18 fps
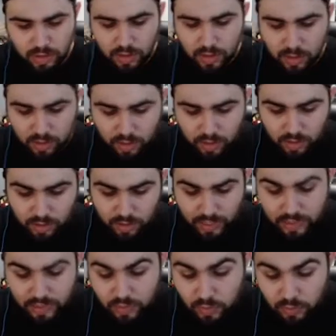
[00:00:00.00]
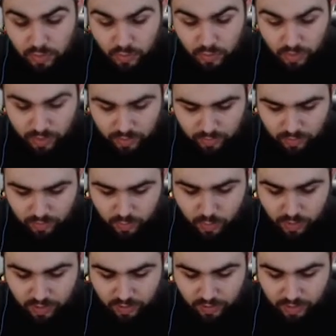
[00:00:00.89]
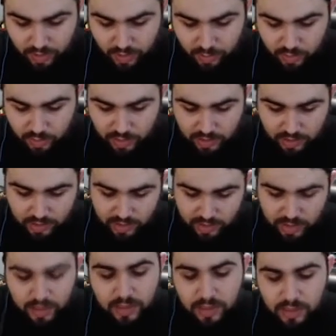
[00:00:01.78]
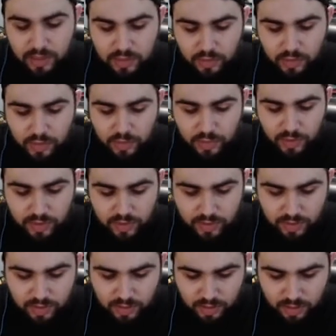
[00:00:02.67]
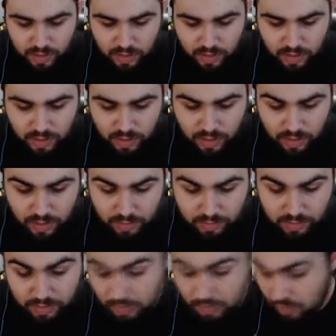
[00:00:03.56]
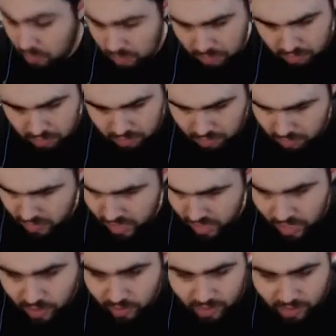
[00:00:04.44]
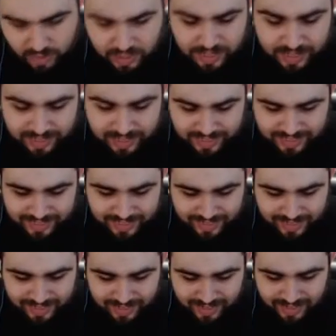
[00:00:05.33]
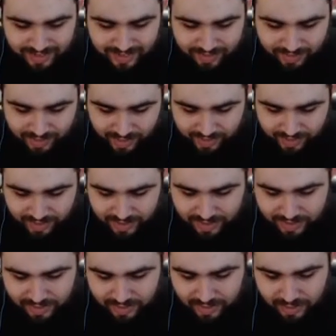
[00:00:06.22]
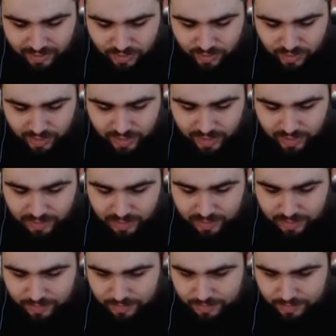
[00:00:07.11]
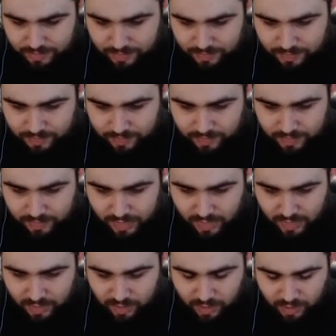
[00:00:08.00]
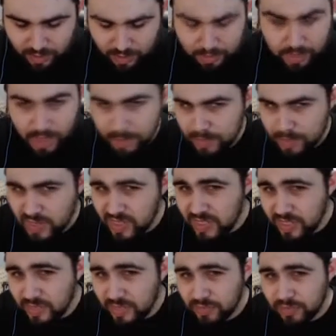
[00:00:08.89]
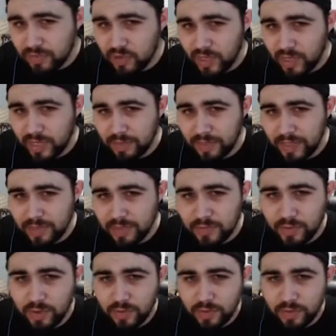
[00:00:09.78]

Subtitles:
Last Warrior from Another Planet. Again, nice reprint. There it is. 5-headed Link Dragon. Might be decent in Dragon Mage, you don't